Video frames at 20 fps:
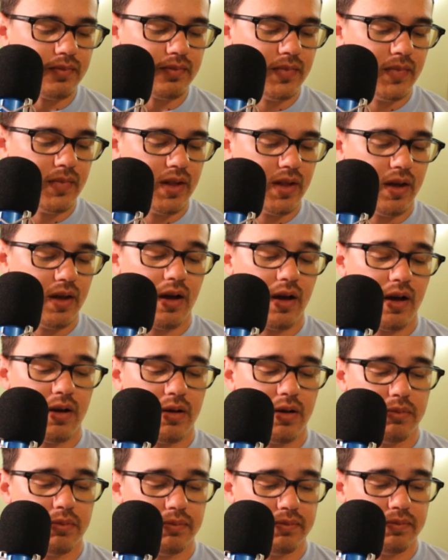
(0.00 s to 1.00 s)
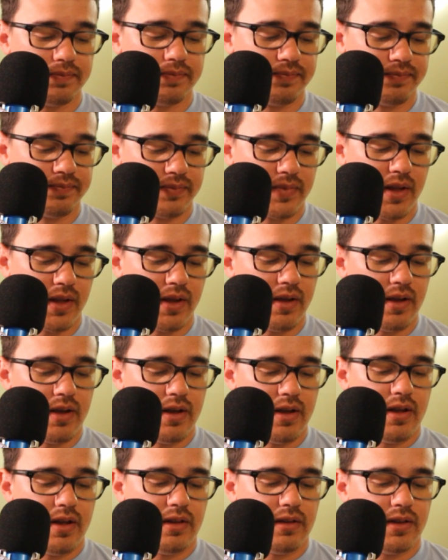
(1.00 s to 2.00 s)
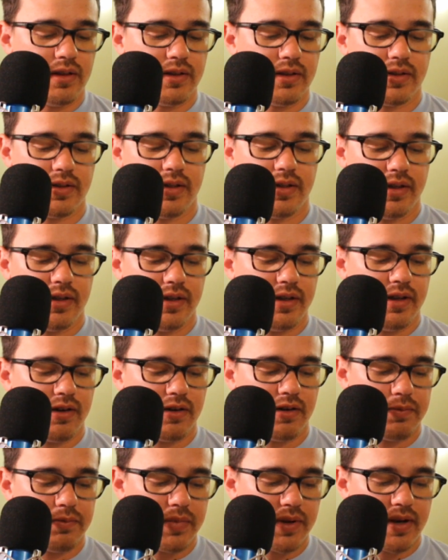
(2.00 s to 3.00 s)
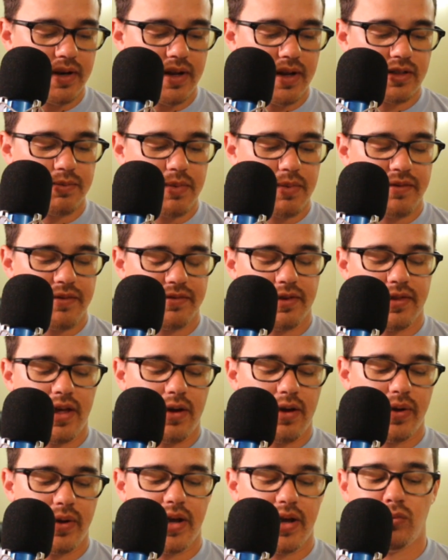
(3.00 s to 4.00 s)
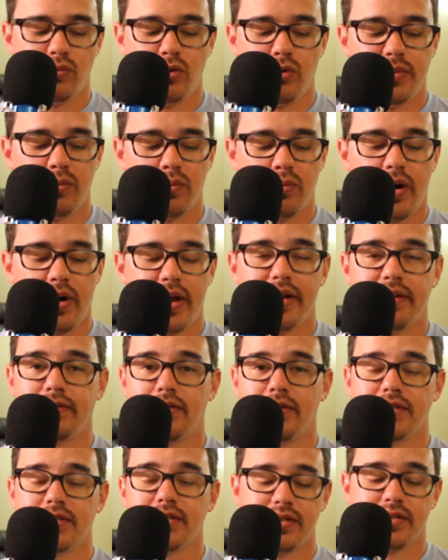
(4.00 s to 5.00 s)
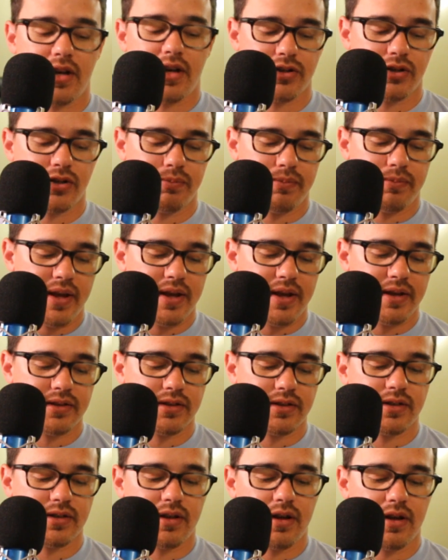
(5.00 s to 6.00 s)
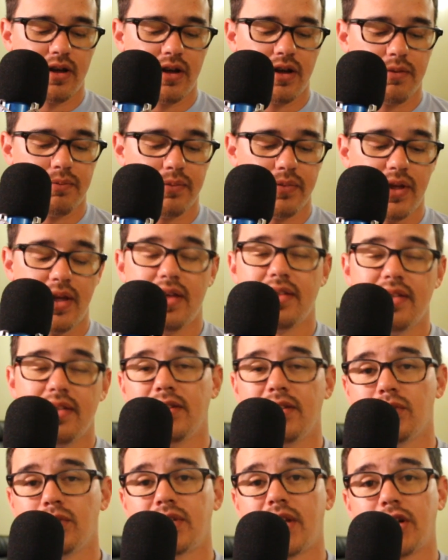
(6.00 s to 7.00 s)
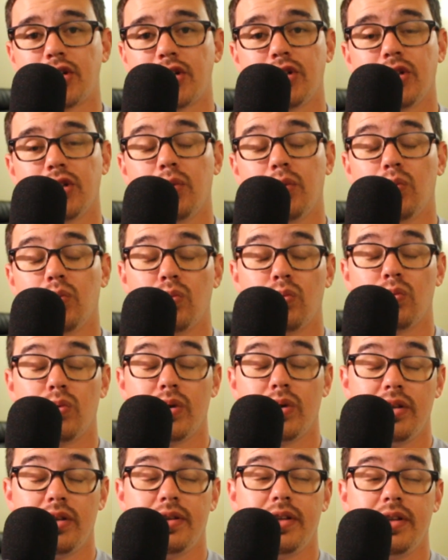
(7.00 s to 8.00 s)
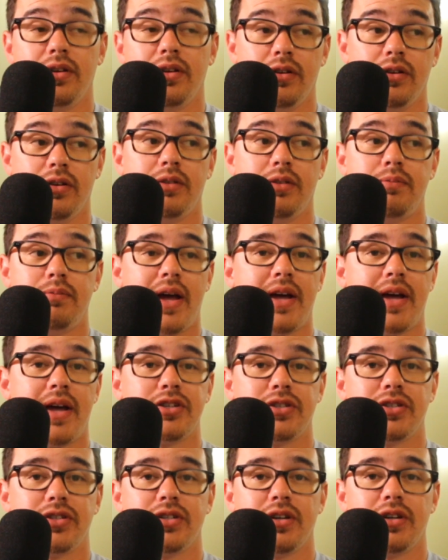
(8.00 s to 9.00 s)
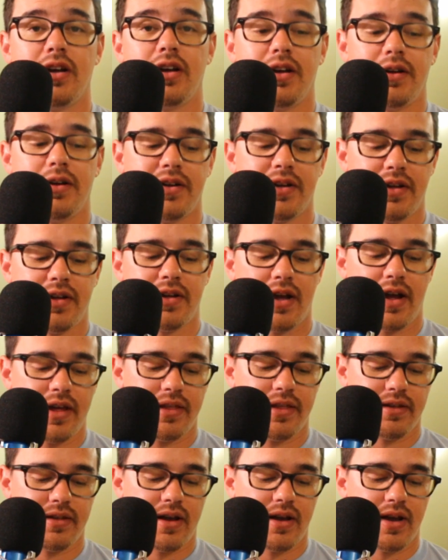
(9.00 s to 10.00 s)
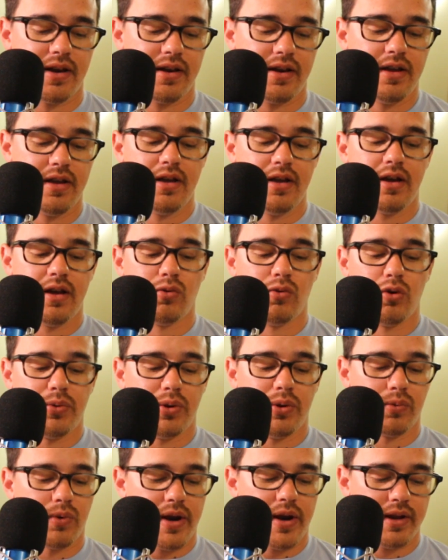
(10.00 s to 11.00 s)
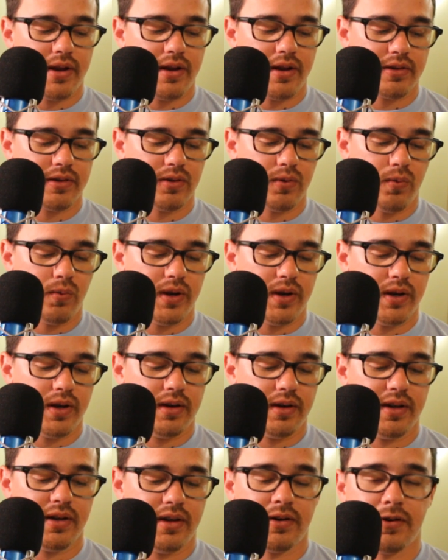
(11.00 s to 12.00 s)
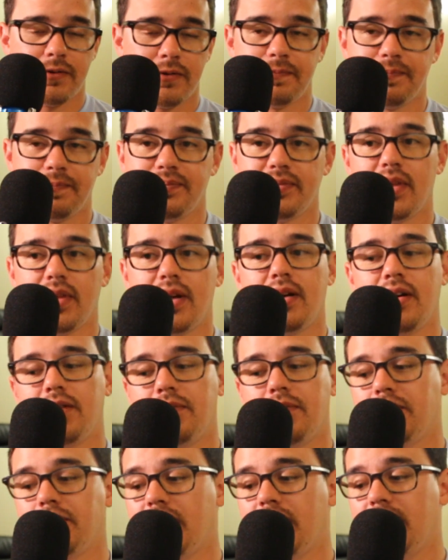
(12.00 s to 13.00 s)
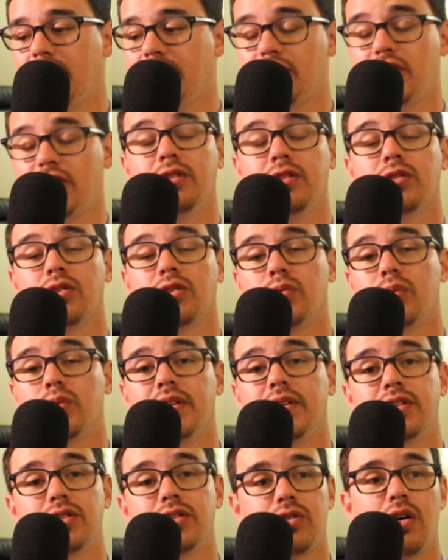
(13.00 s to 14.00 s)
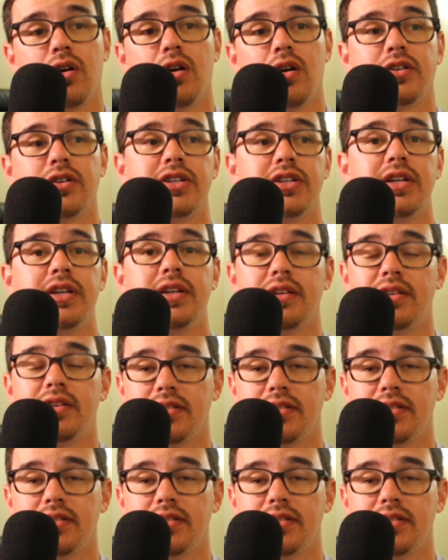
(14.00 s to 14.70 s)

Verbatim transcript: Um, let's see here. But next up after that, we had Ruby Riot versus Sasha Banks. Um, this was actually a really good match, uh, I thought. Uh, Ruby Riot got the win here, um, but she looked really strong. She is